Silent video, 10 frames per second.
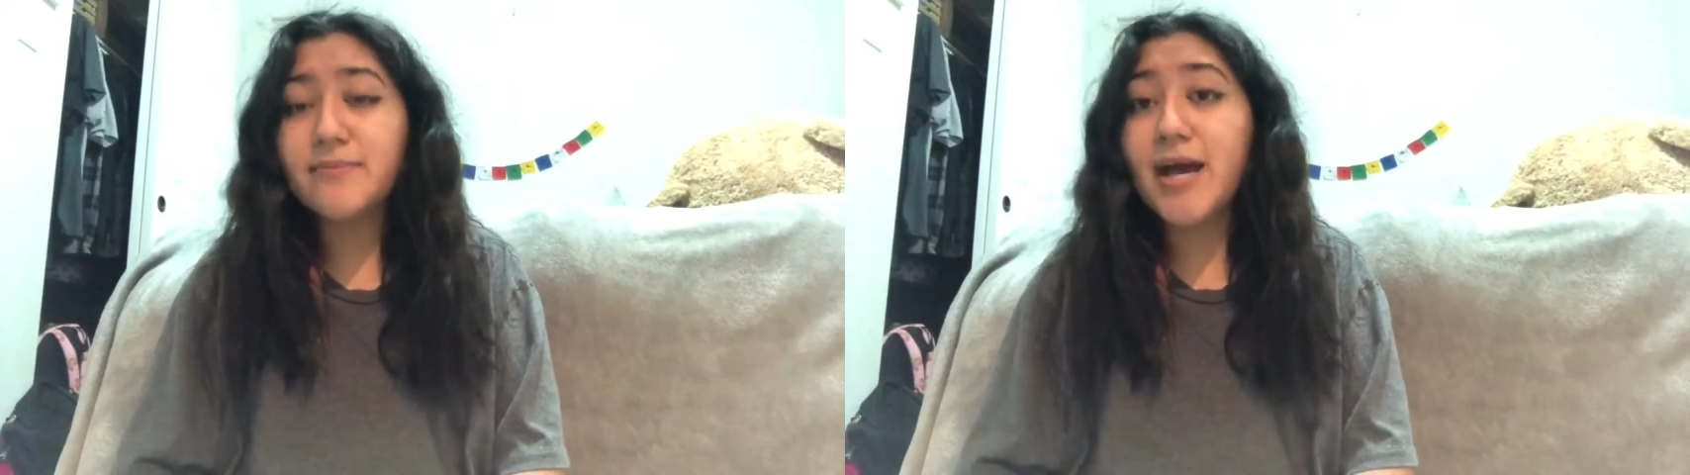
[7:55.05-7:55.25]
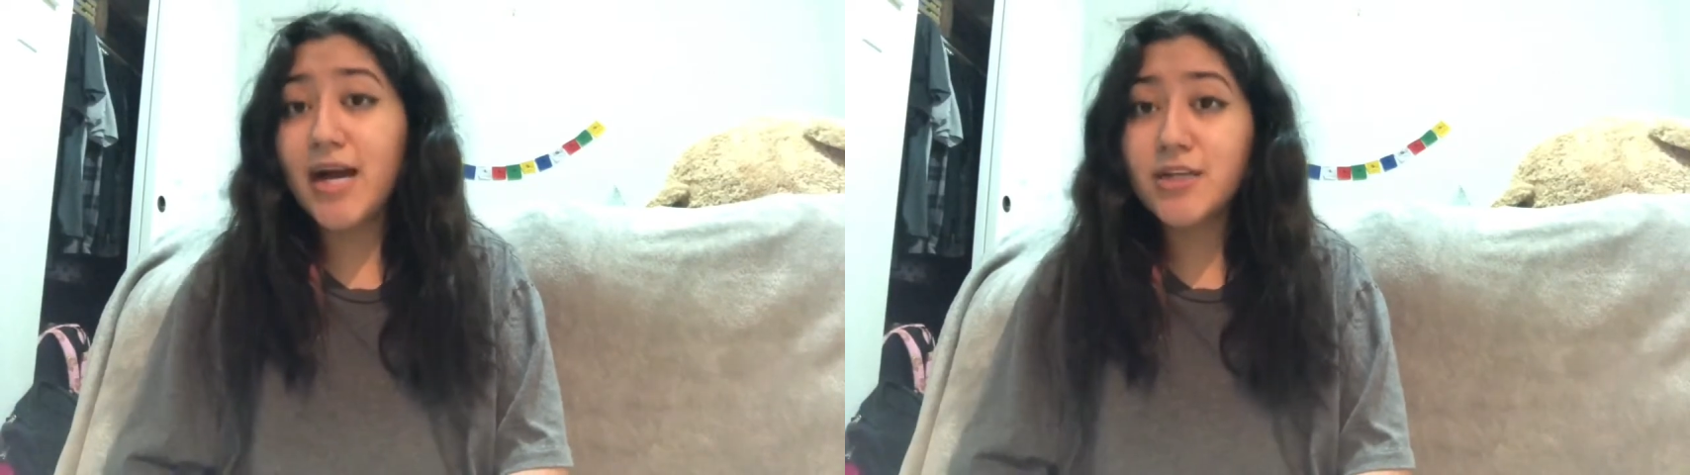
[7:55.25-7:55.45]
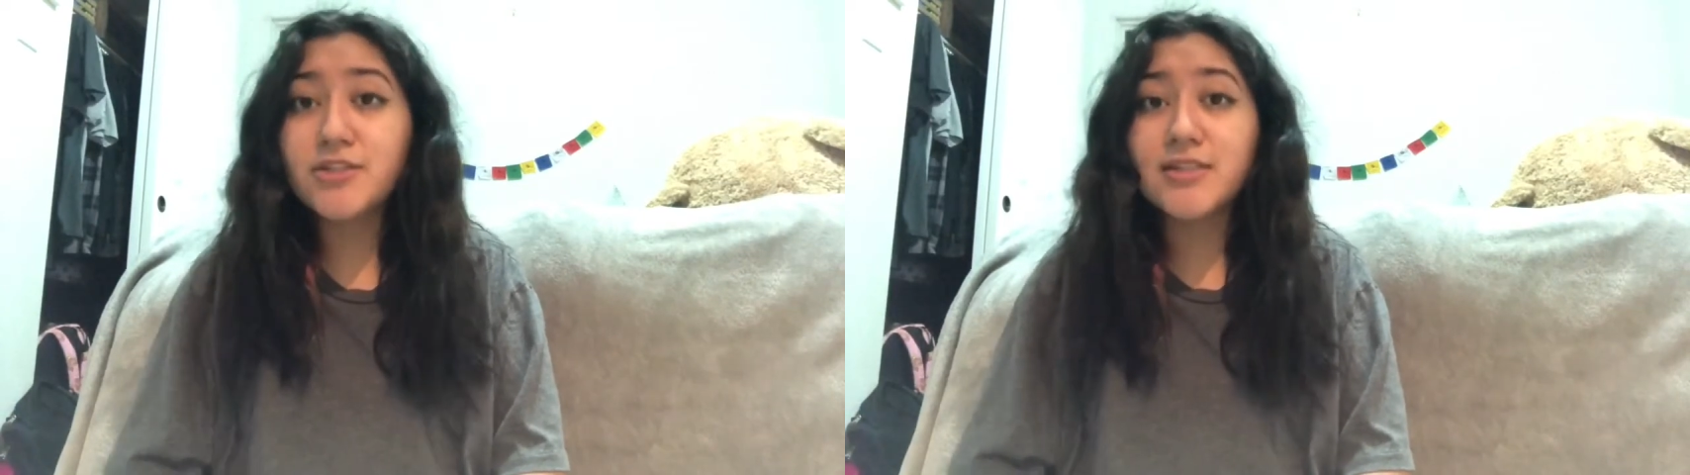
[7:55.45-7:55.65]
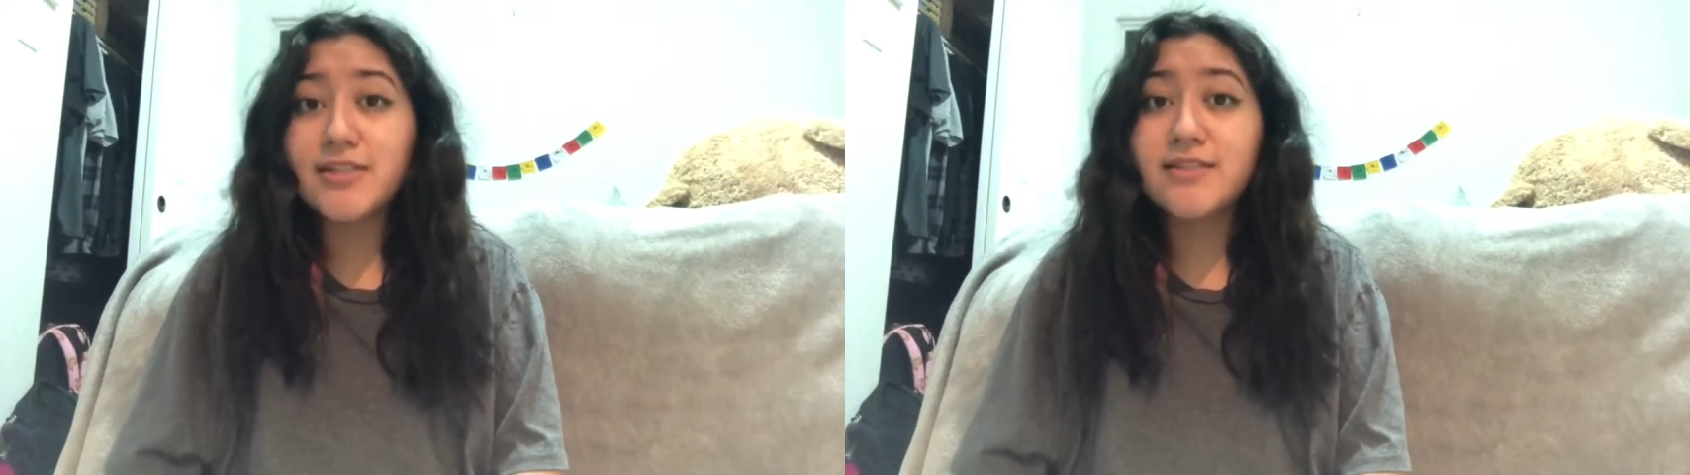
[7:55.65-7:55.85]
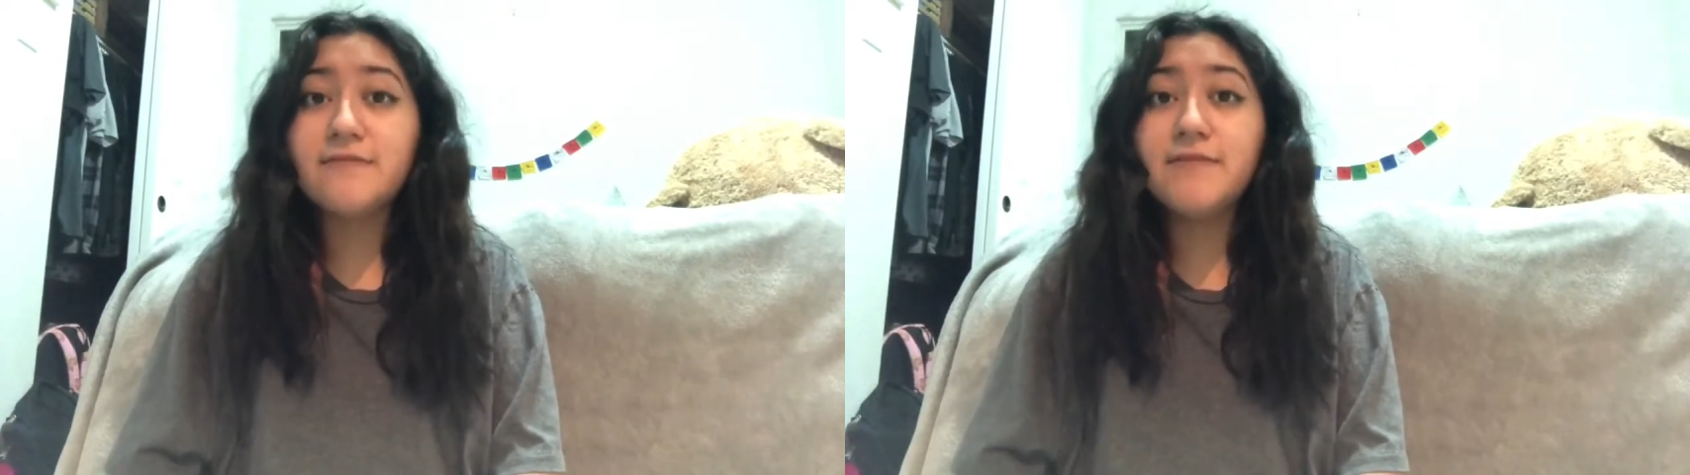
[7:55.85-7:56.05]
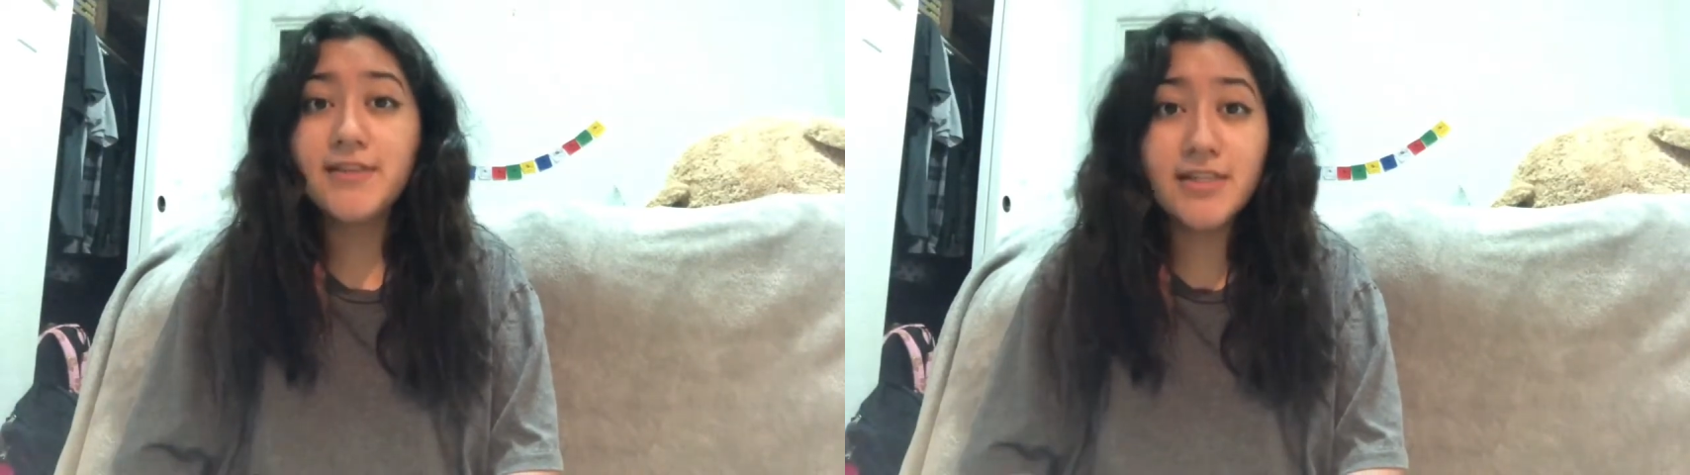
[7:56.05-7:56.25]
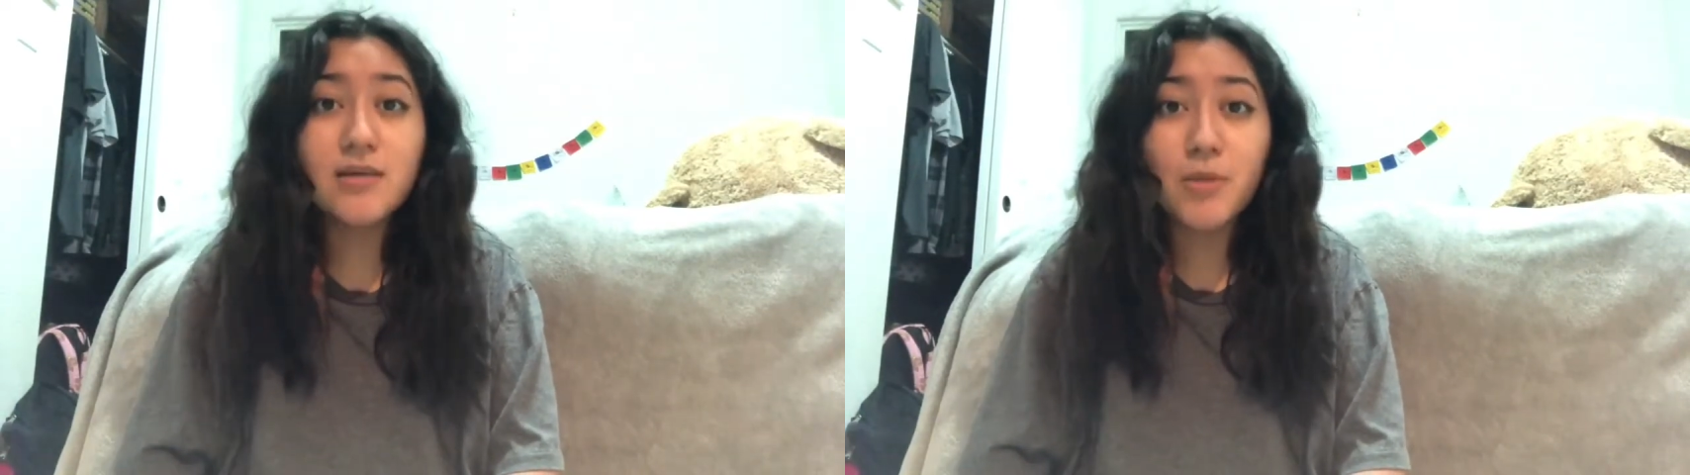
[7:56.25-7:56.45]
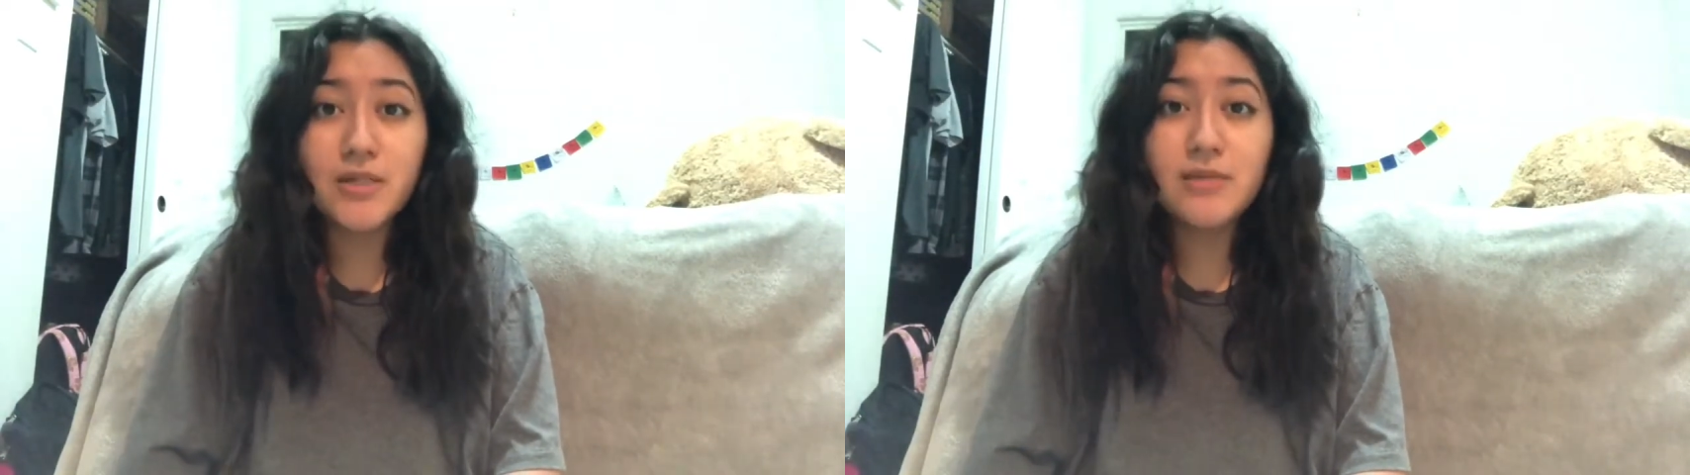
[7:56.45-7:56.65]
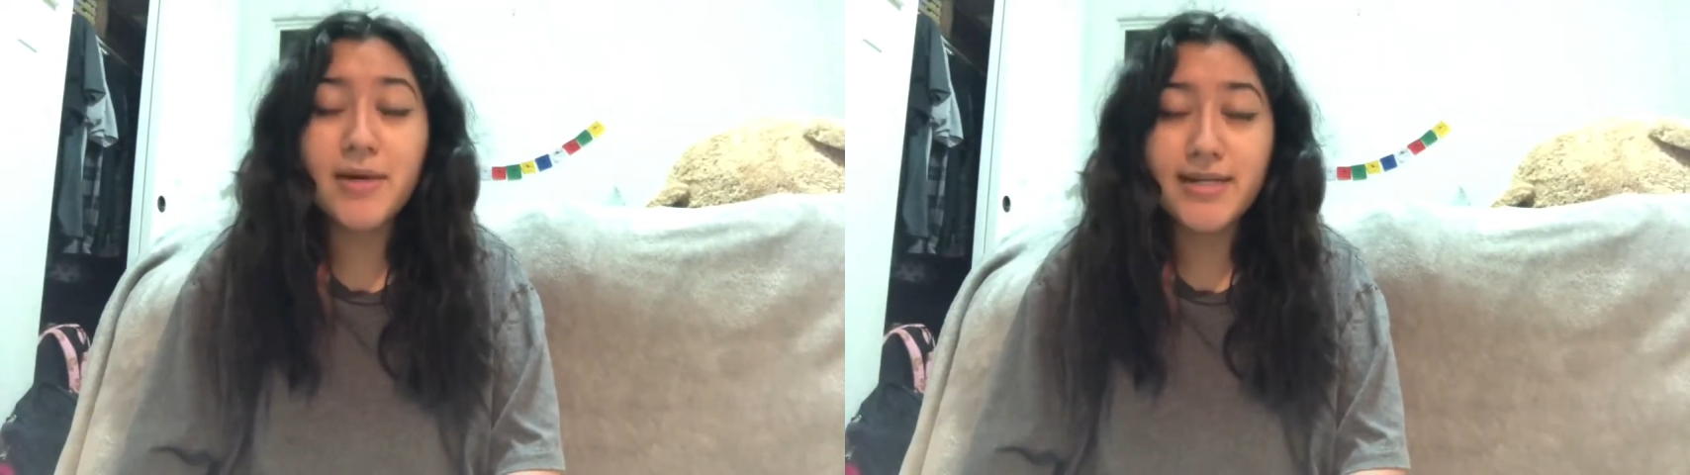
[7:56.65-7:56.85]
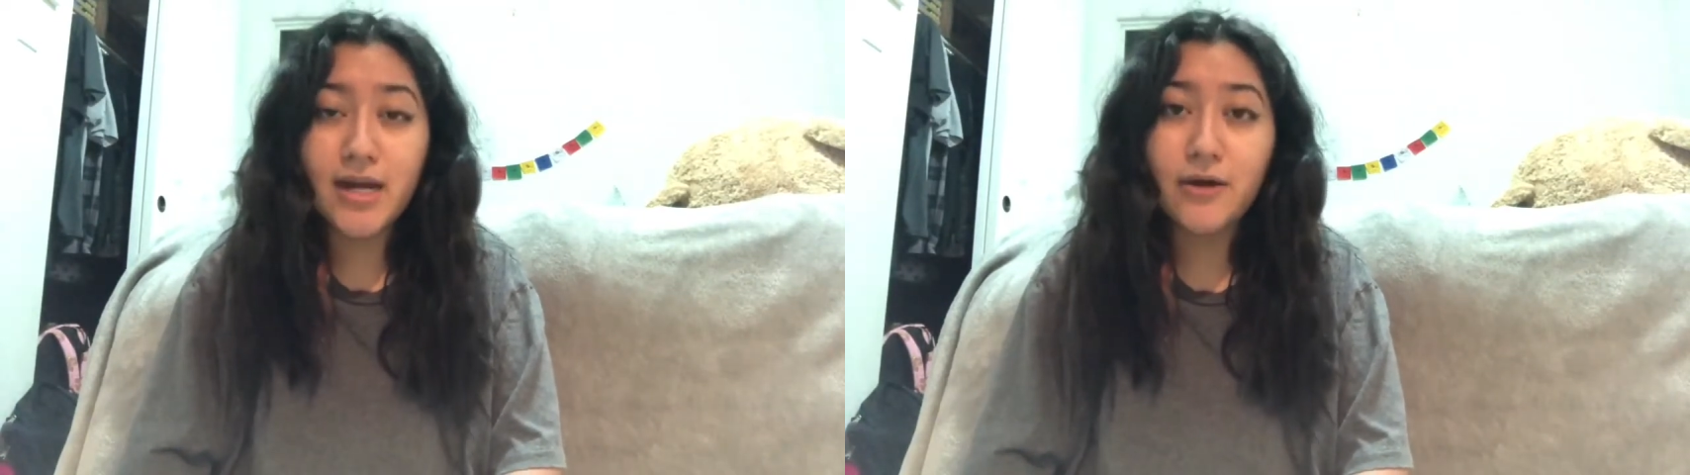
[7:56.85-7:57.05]
Ash is feeling the Molly
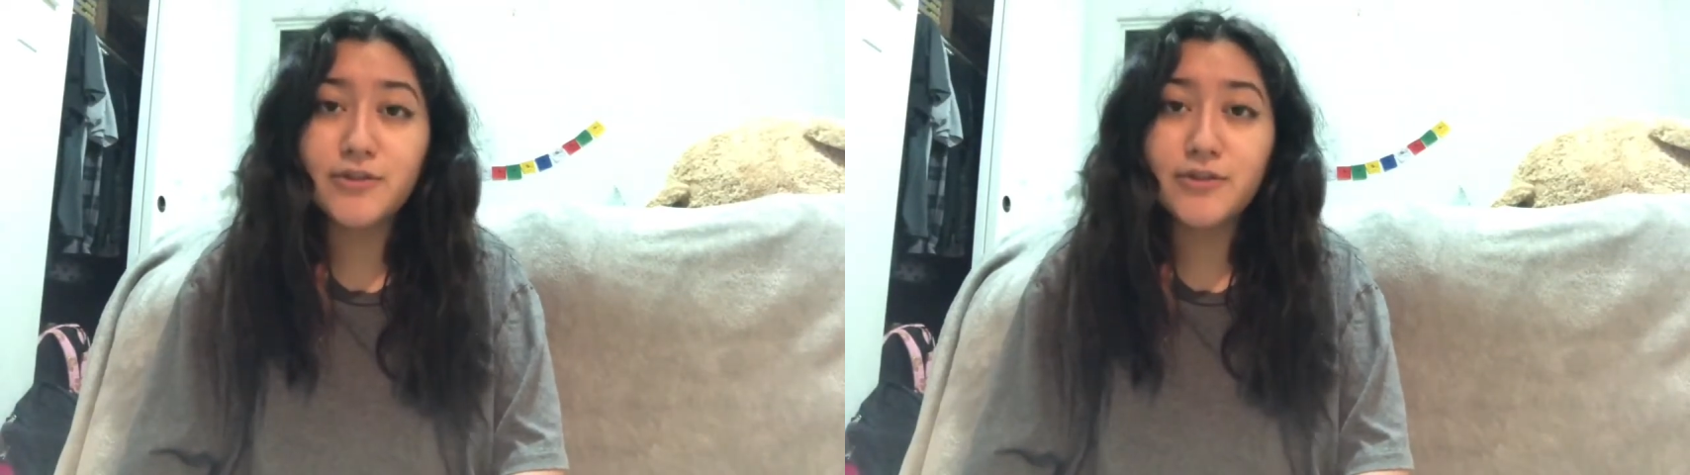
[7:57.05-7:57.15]
by now.